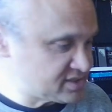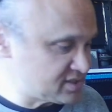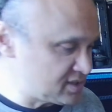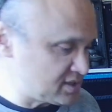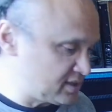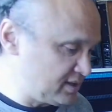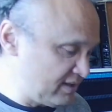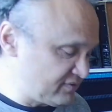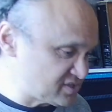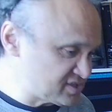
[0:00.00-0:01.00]
the
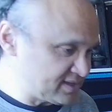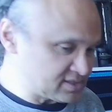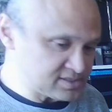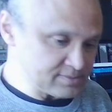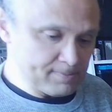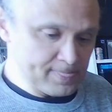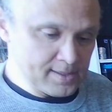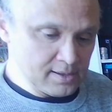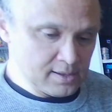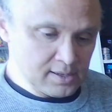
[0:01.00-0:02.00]
level settings,
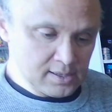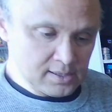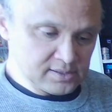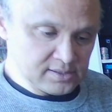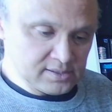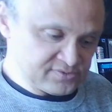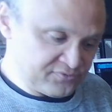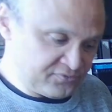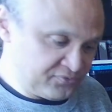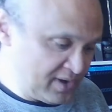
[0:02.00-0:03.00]
there's
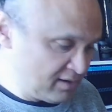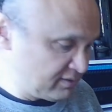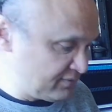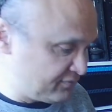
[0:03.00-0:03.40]
very